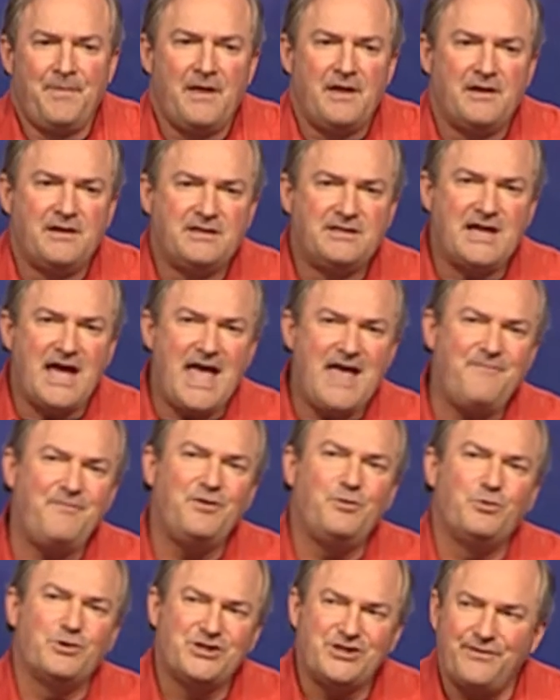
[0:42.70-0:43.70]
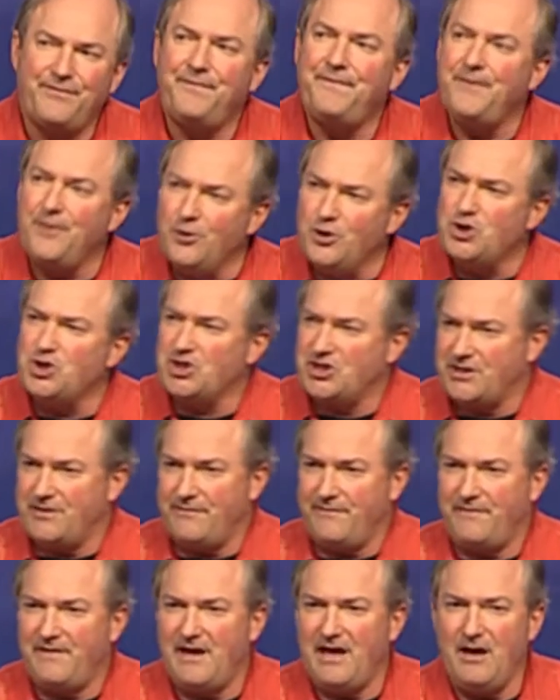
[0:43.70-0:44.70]
David was a
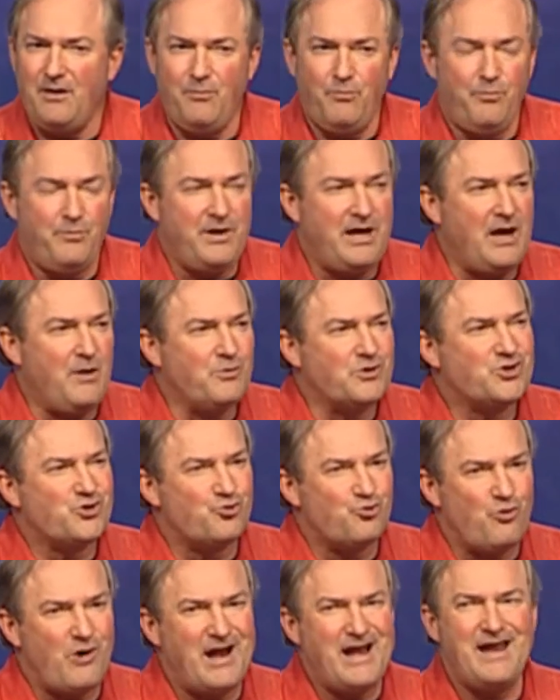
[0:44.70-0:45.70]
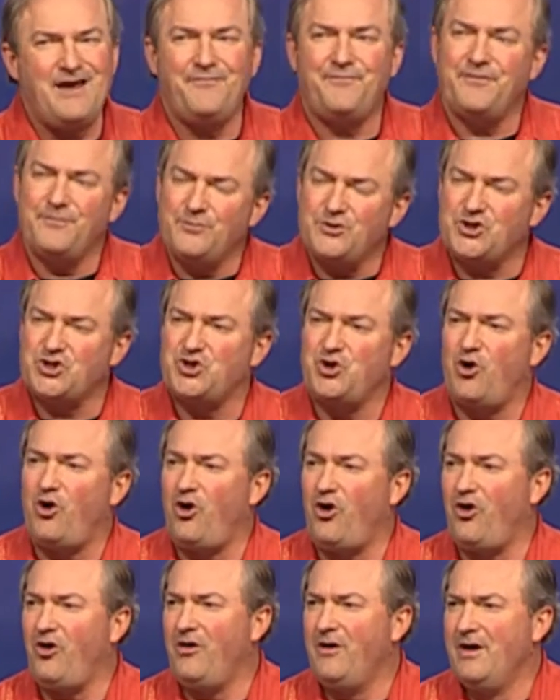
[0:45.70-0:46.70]
fugitive. He, he was running from
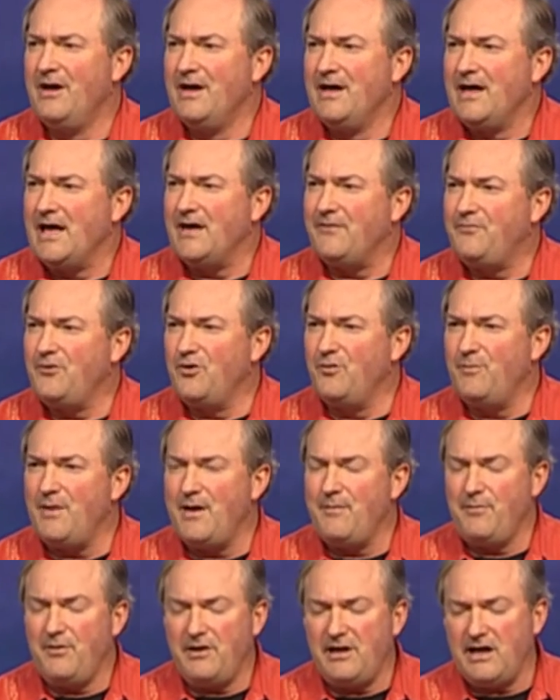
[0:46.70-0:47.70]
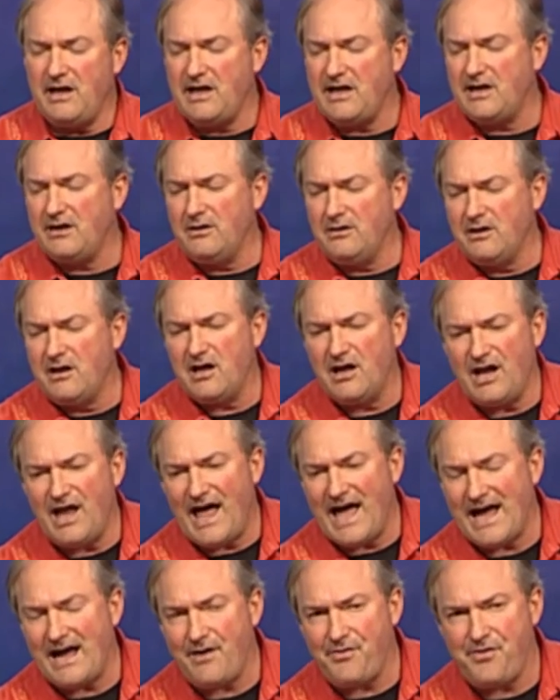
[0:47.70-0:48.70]
Saul. If you remember, he killed
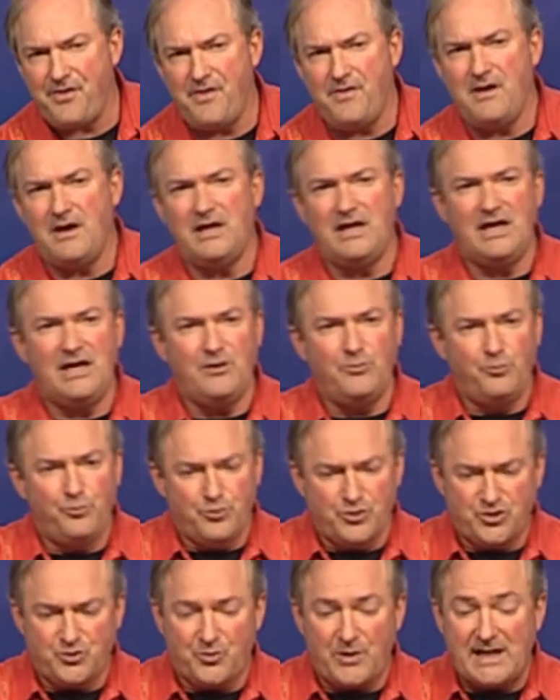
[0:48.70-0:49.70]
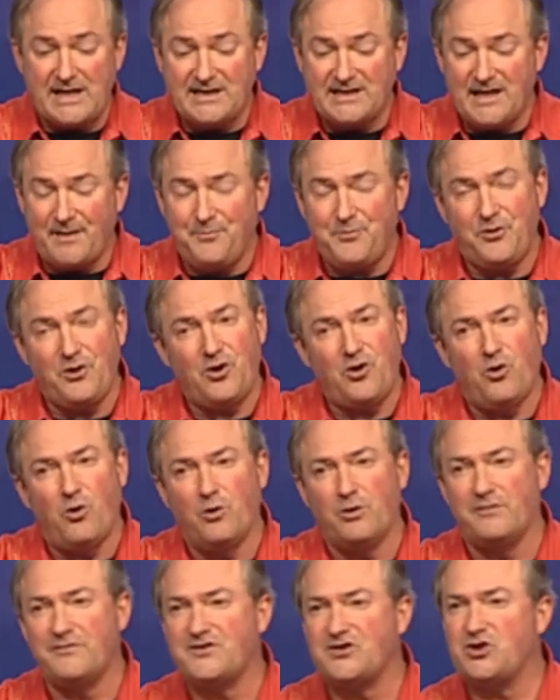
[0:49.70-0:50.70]
Goliath and then he was raised up in the court
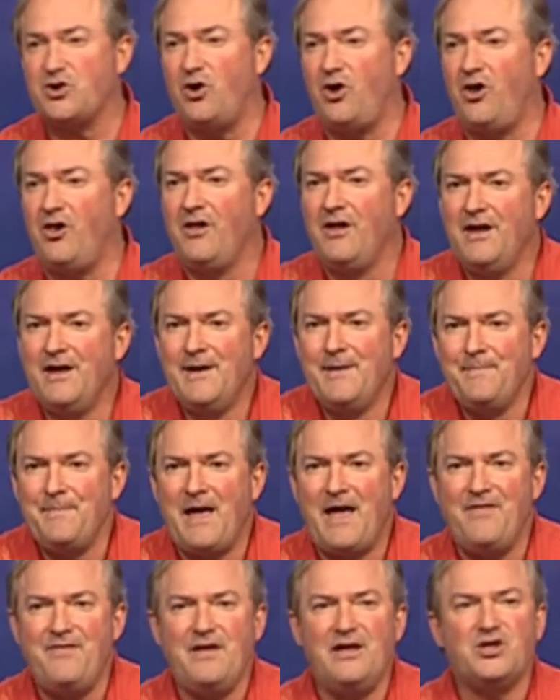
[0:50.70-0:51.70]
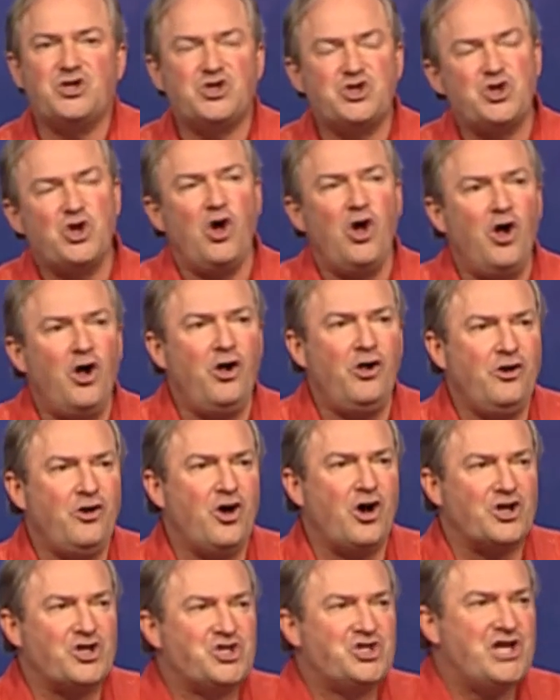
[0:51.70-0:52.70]
of Saul. And then Saul
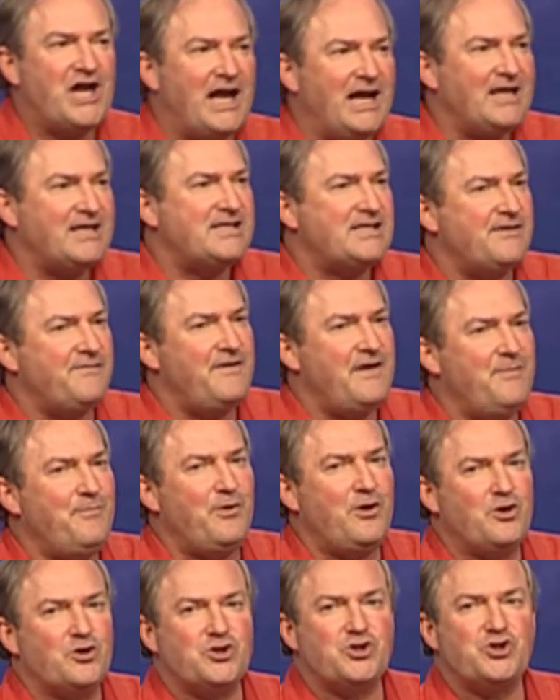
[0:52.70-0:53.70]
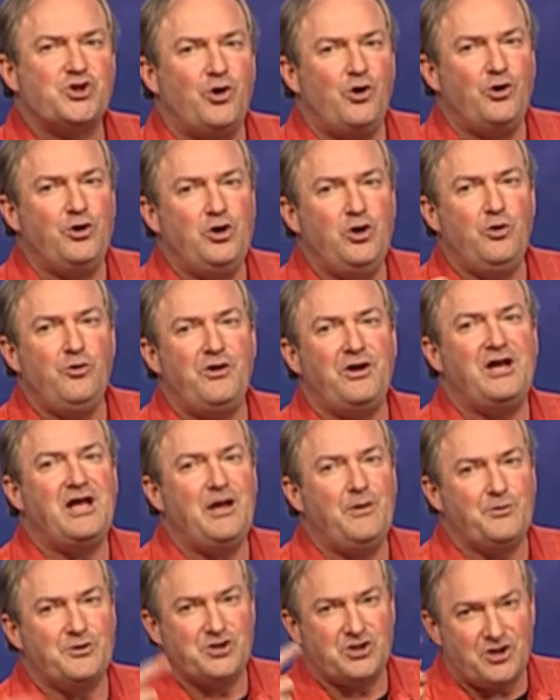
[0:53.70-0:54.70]
got jealous of him because Saul knew that he
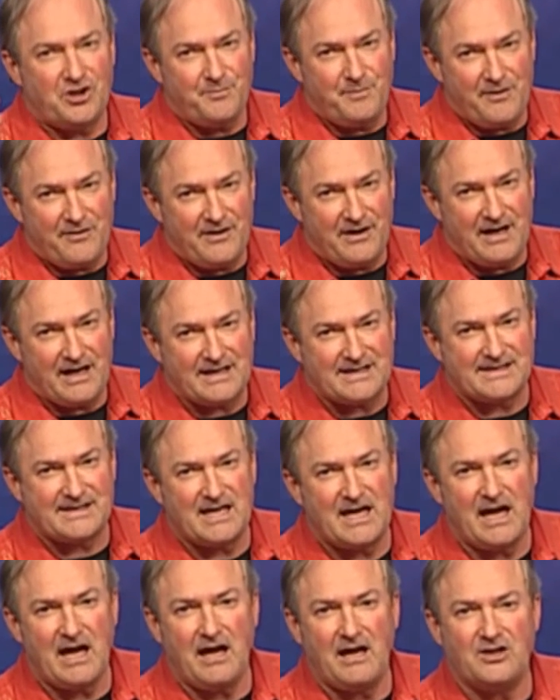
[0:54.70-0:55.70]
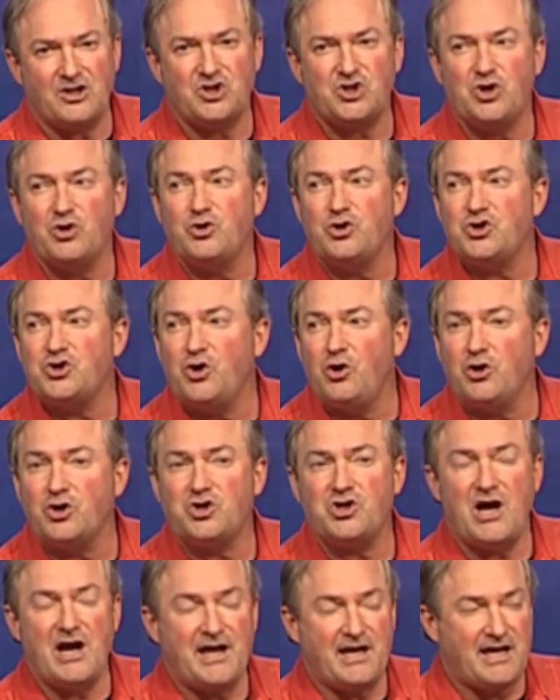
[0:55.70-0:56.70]
was going to be the next king. And so Saul
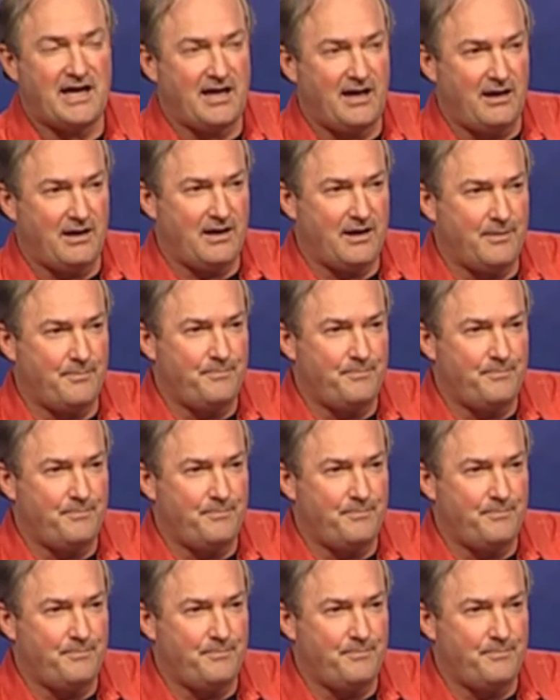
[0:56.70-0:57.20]
tried to kill him.